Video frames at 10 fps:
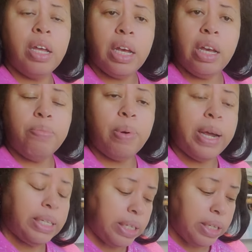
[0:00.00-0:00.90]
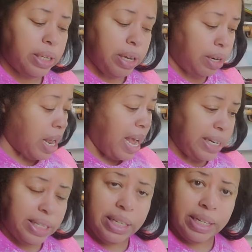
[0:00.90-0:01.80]
heat press it in at
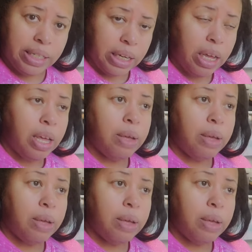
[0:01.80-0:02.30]
60